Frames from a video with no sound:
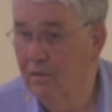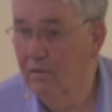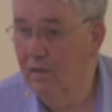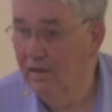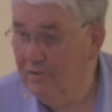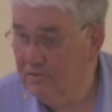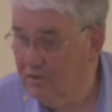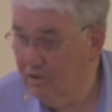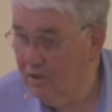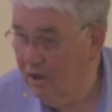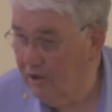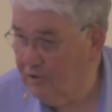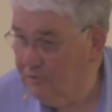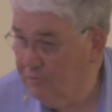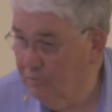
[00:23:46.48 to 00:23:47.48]
That's the
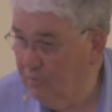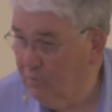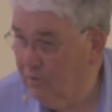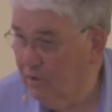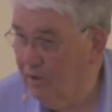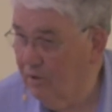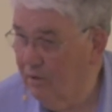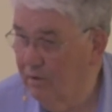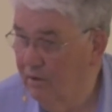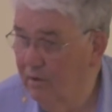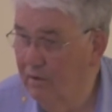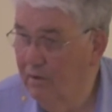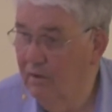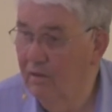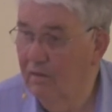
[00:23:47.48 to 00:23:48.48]
gospel word.
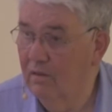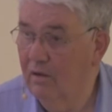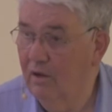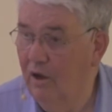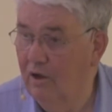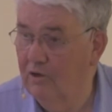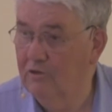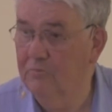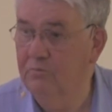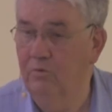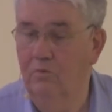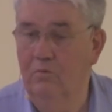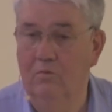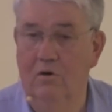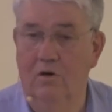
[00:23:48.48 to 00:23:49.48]
The
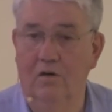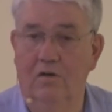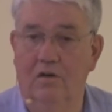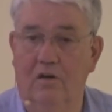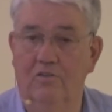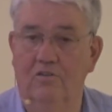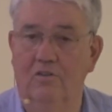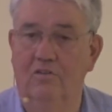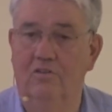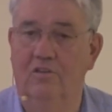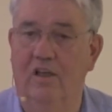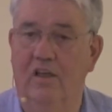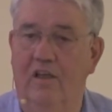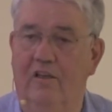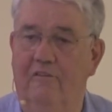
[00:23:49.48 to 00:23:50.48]
gospel word doesn't
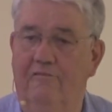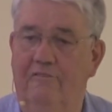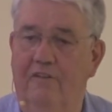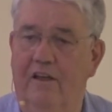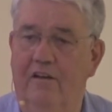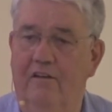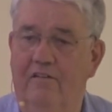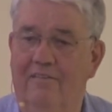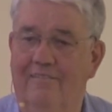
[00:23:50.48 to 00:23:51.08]
say if then.